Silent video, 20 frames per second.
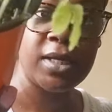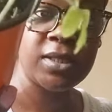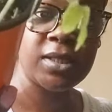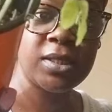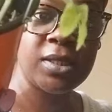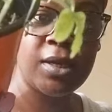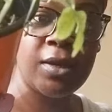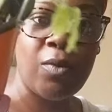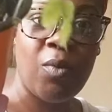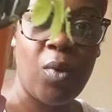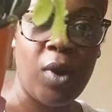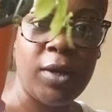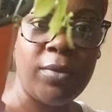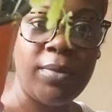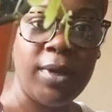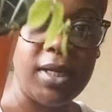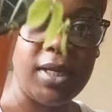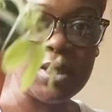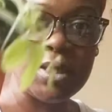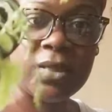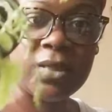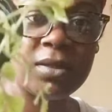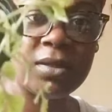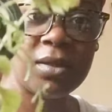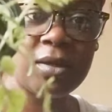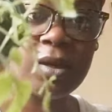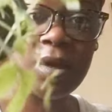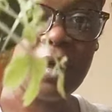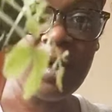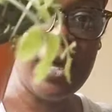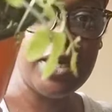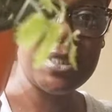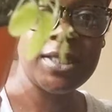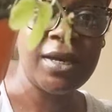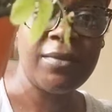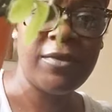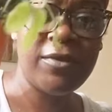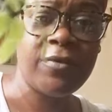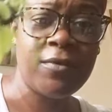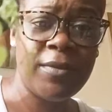in one planter.
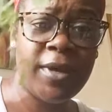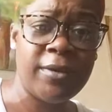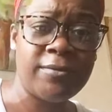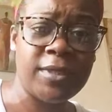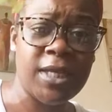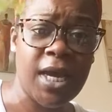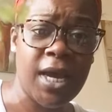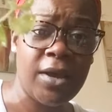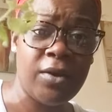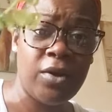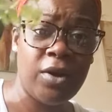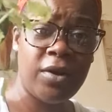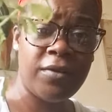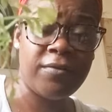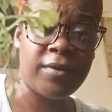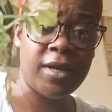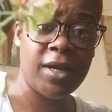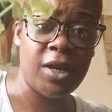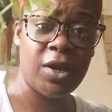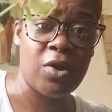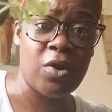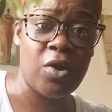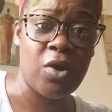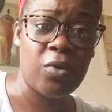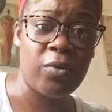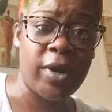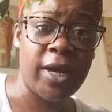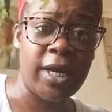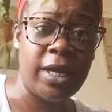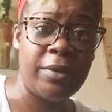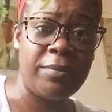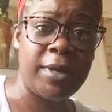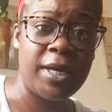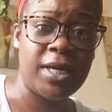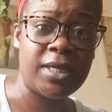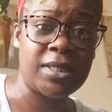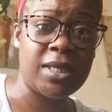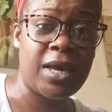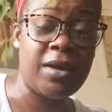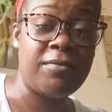Some of them have died off in there already
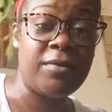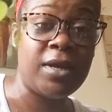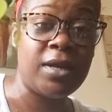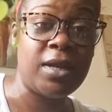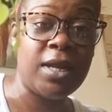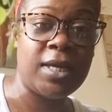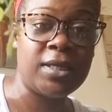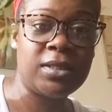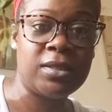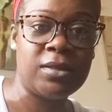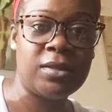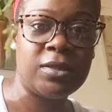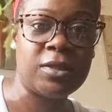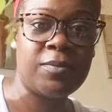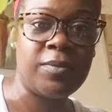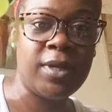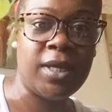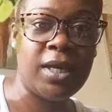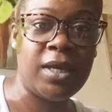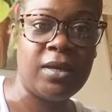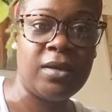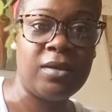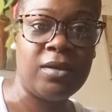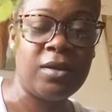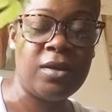because I have neglected this plant.